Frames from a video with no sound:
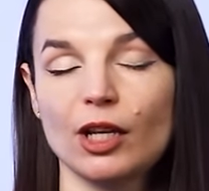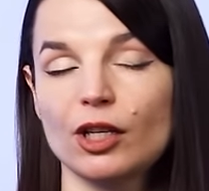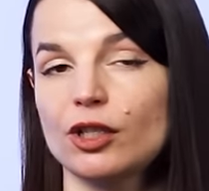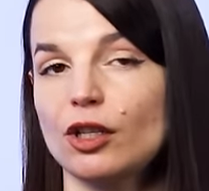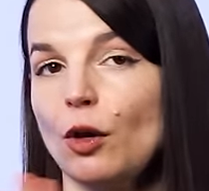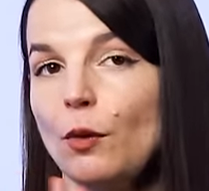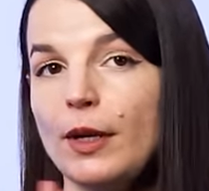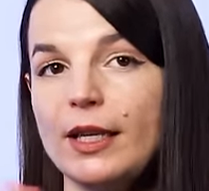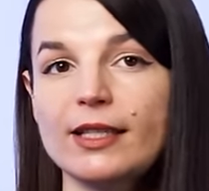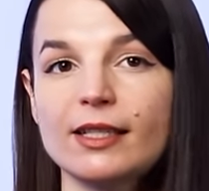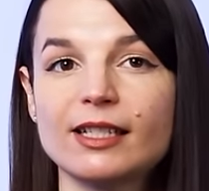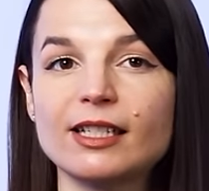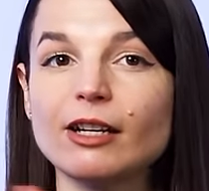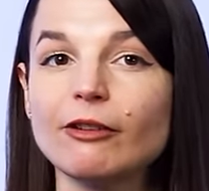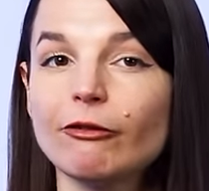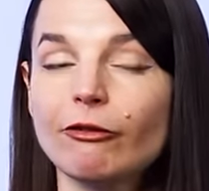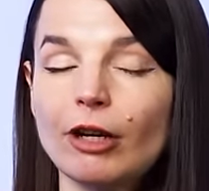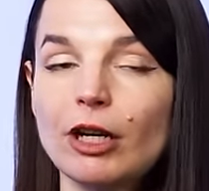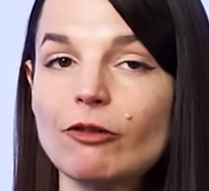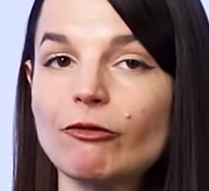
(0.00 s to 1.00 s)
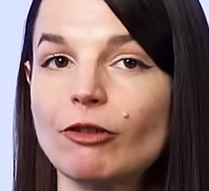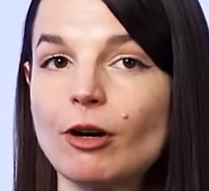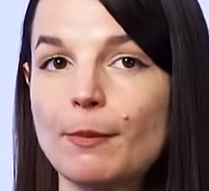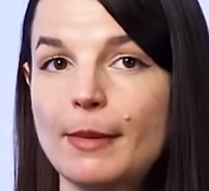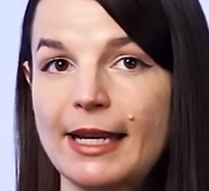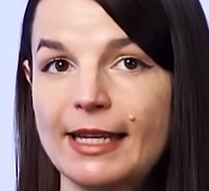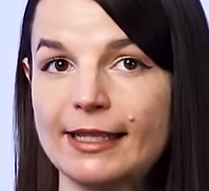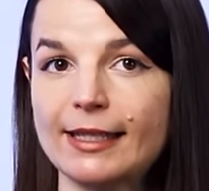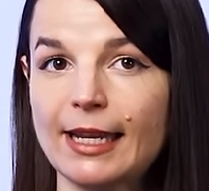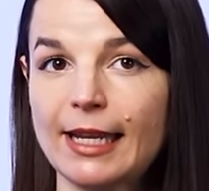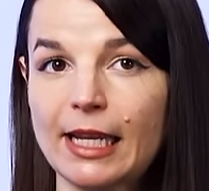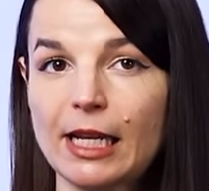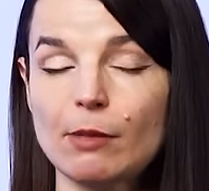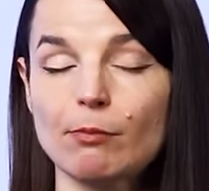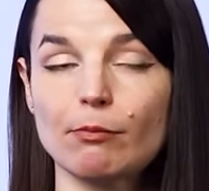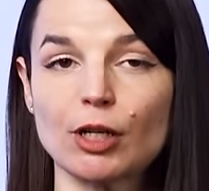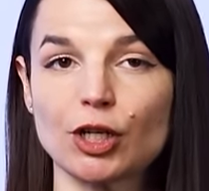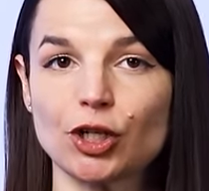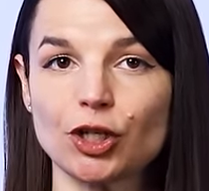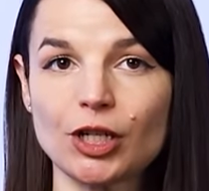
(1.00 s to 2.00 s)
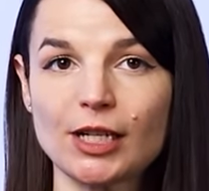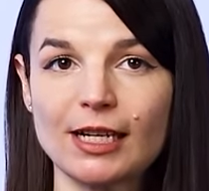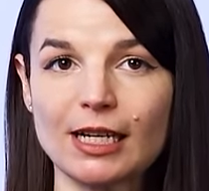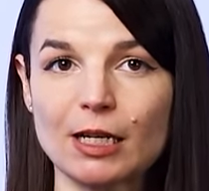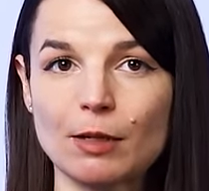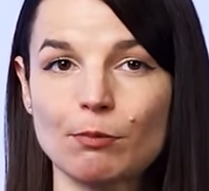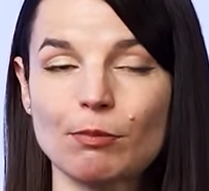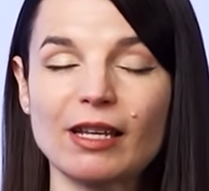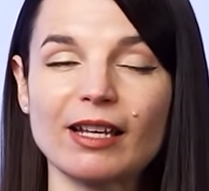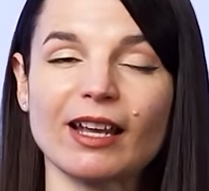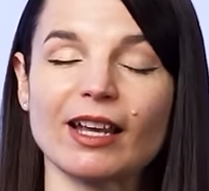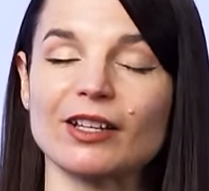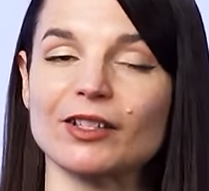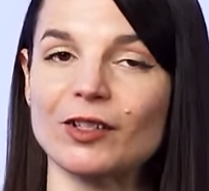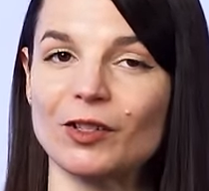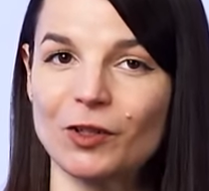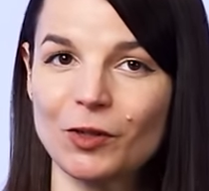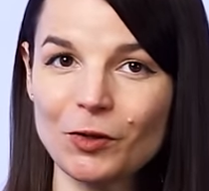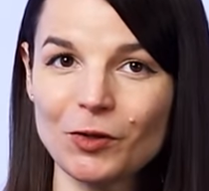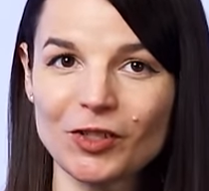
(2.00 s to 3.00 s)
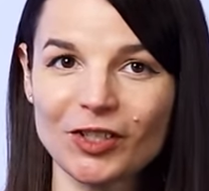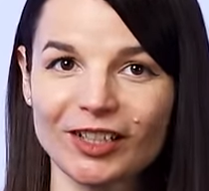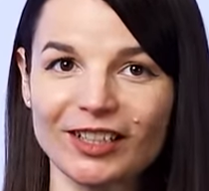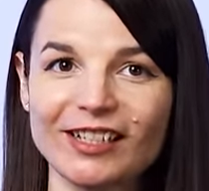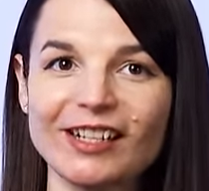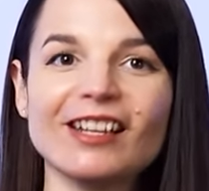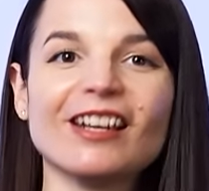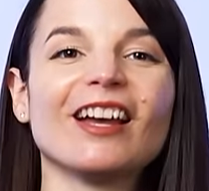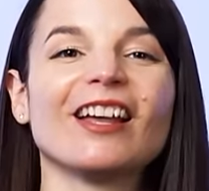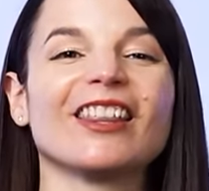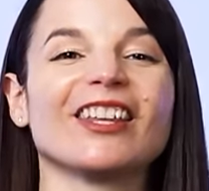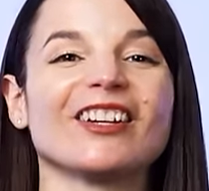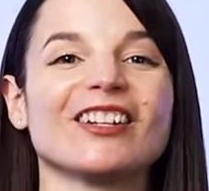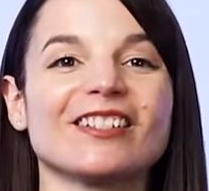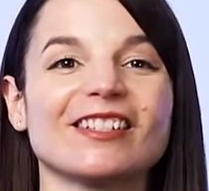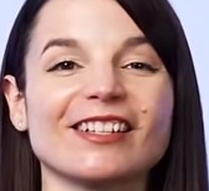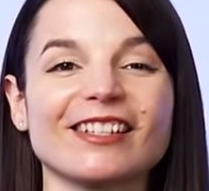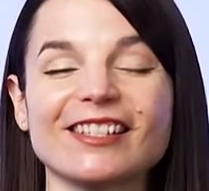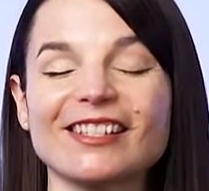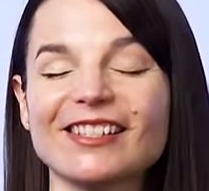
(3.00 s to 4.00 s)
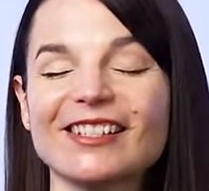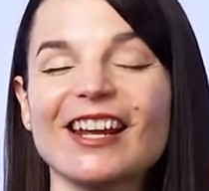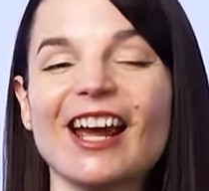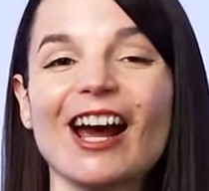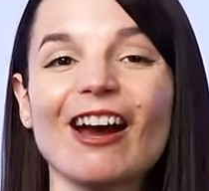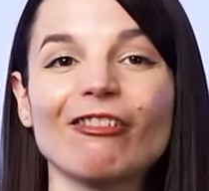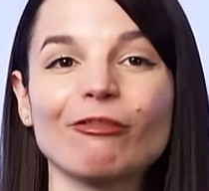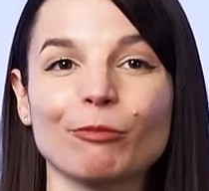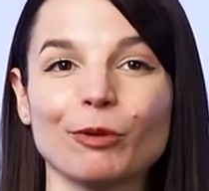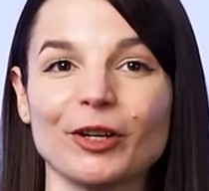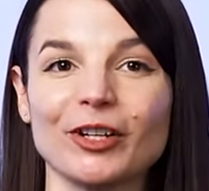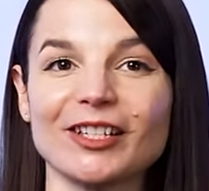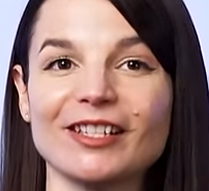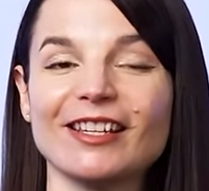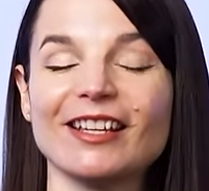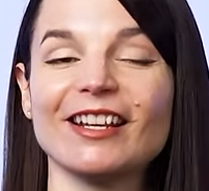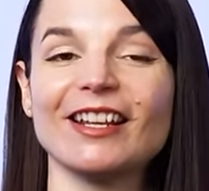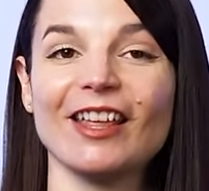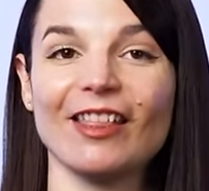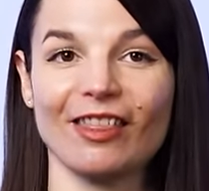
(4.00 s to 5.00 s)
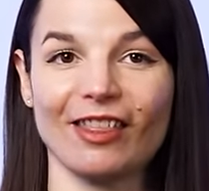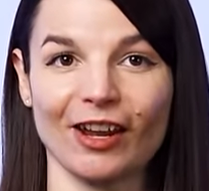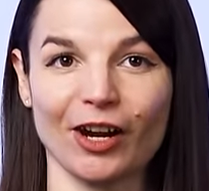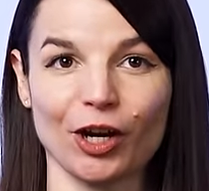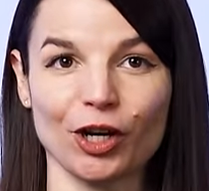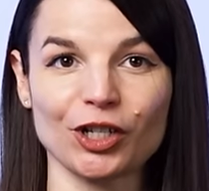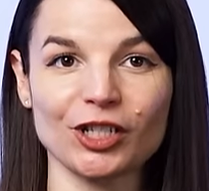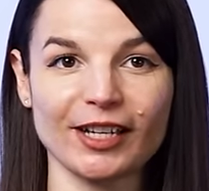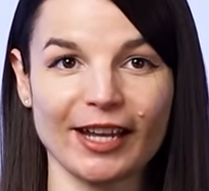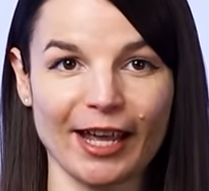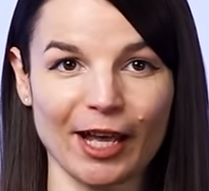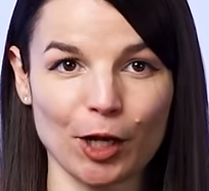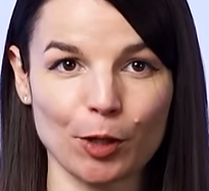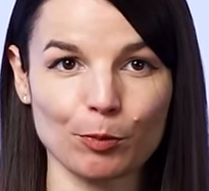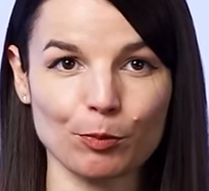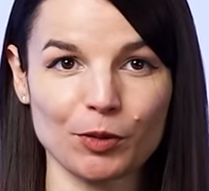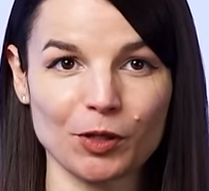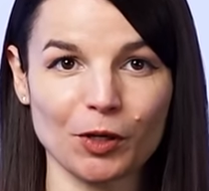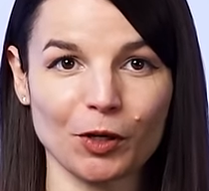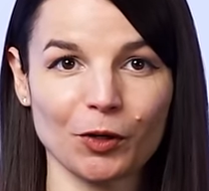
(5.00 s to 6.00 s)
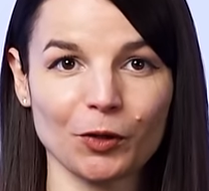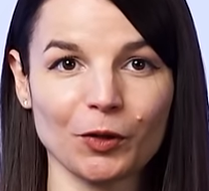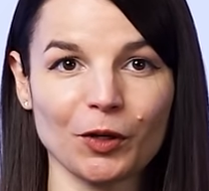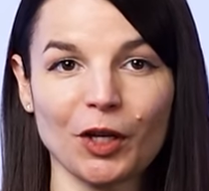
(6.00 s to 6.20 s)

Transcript: So it's different from a ticket machine because usually there is a staff person there to help you.